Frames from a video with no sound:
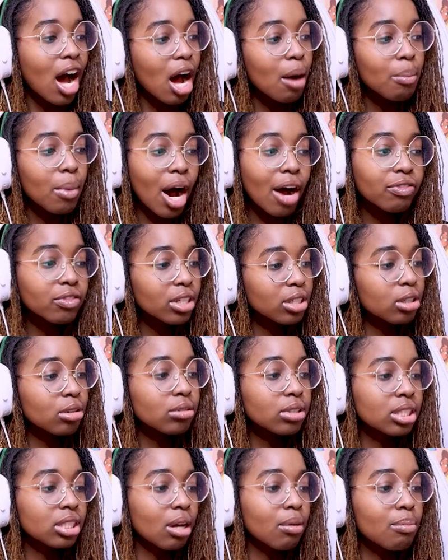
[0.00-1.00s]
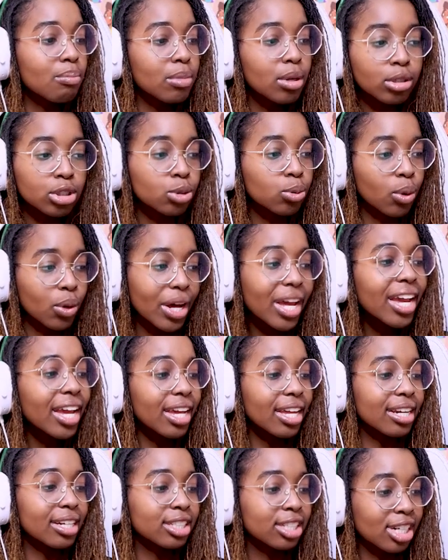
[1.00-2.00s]
I'm off to do some mutual
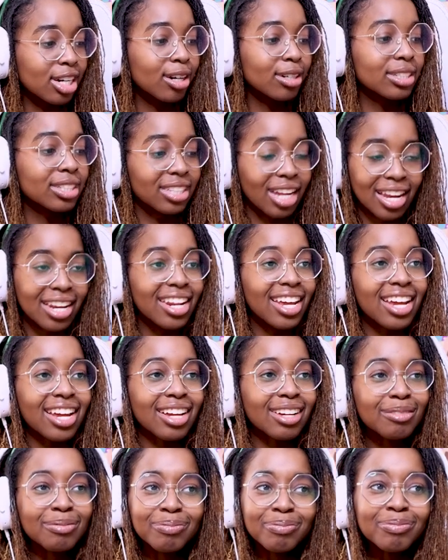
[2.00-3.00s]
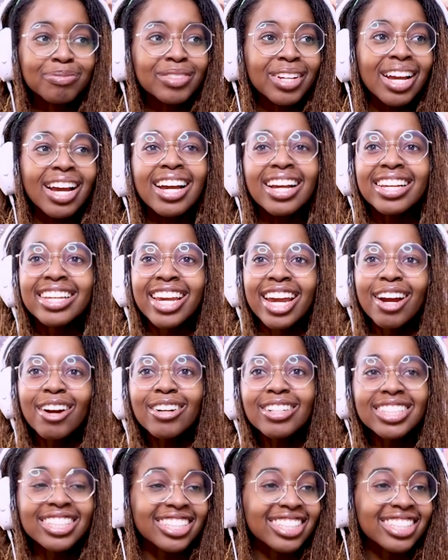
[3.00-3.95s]
aid, cheered Sunday. Carol